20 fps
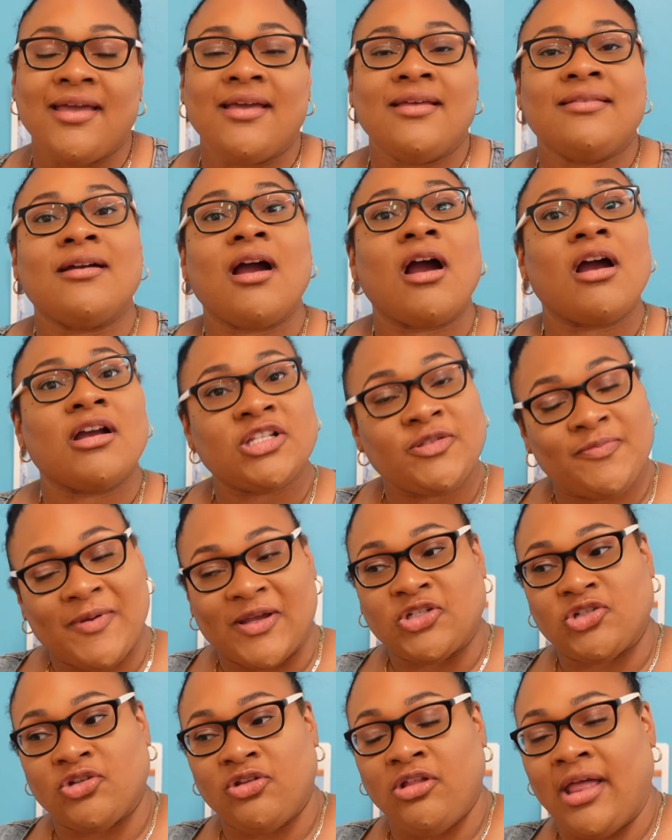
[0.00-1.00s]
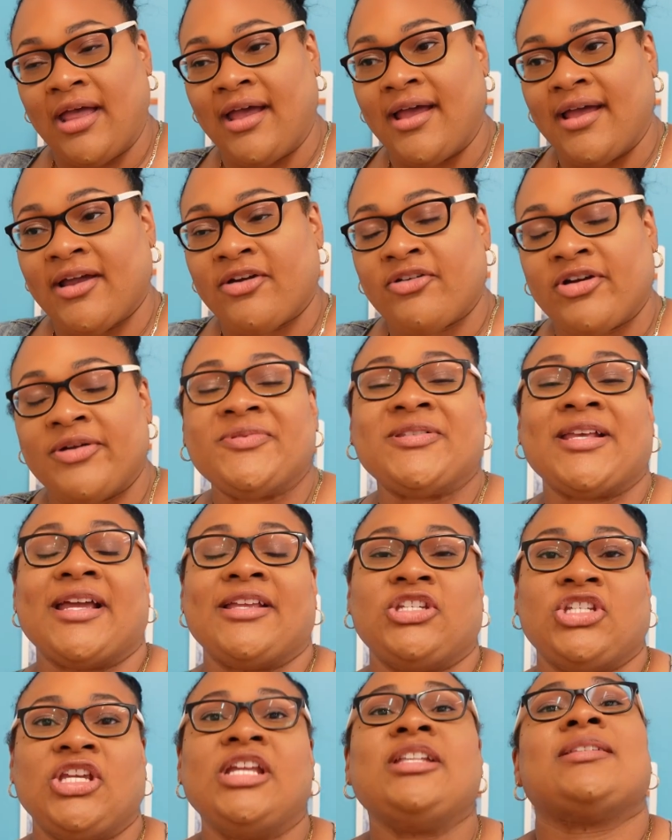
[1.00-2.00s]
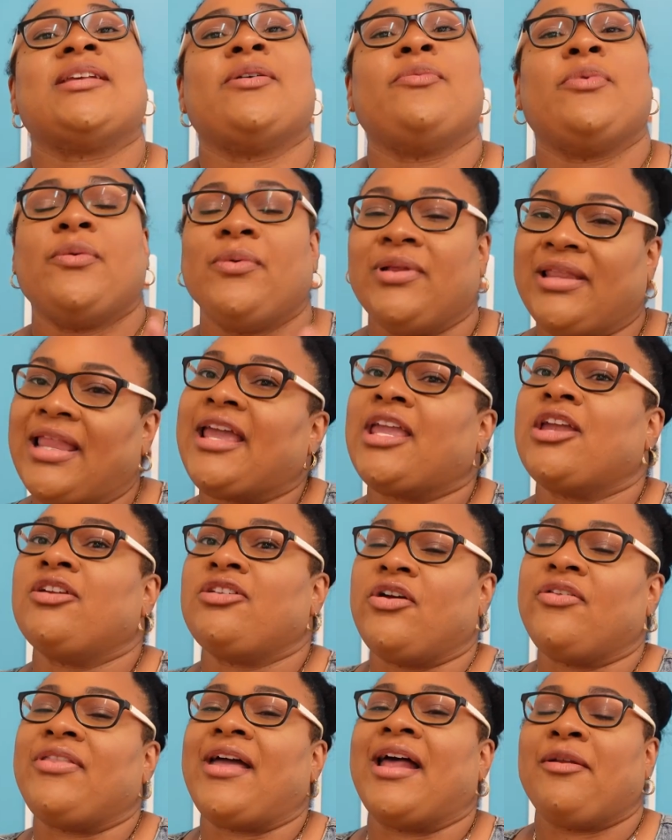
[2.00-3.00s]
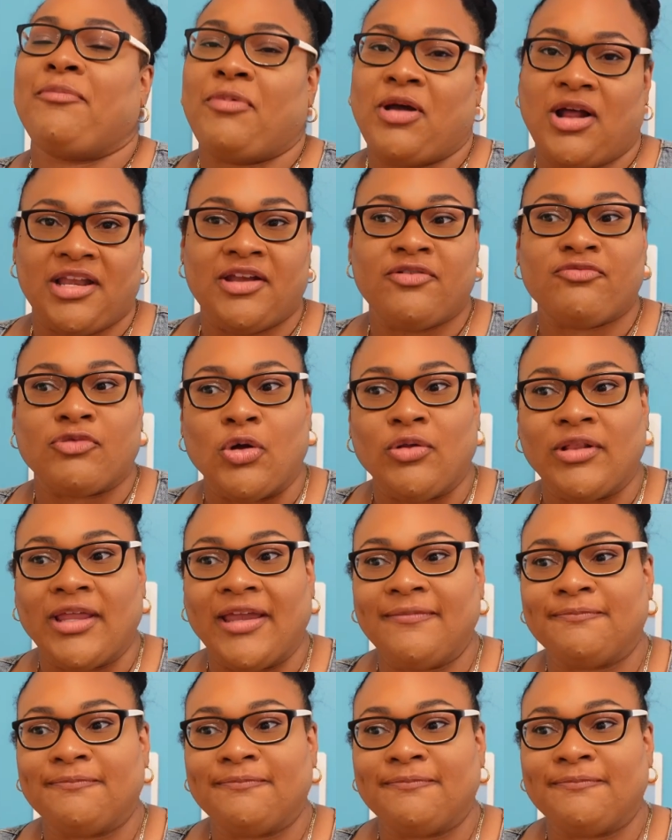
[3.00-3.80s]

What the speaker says: There are special crib size sheets, and we will let you know that upon enrolling.